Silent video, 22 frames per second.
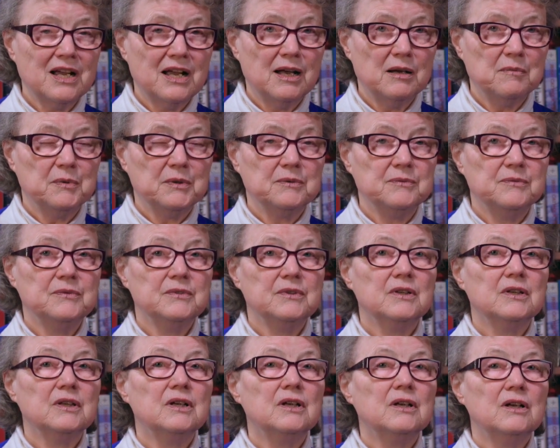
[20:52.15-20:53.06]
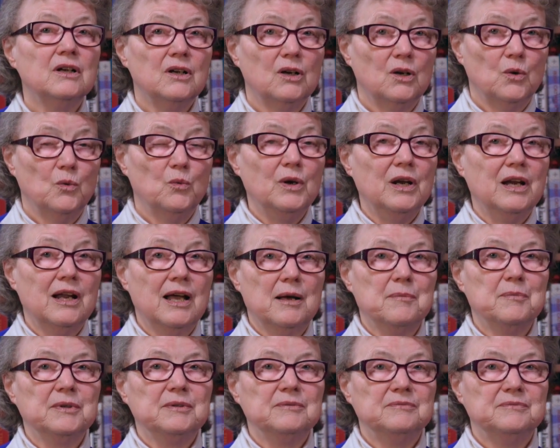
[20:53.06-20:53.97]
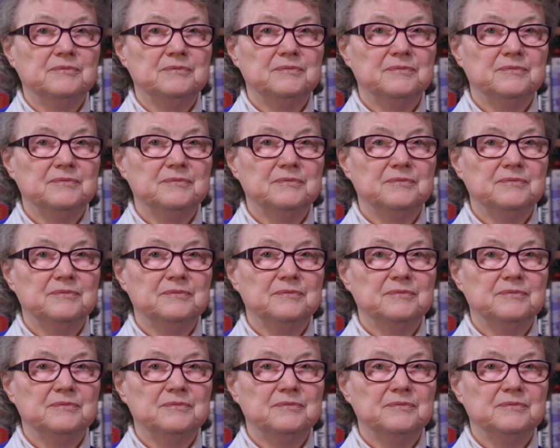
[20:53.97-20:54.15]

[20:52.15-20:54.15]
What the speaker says: happen will happen.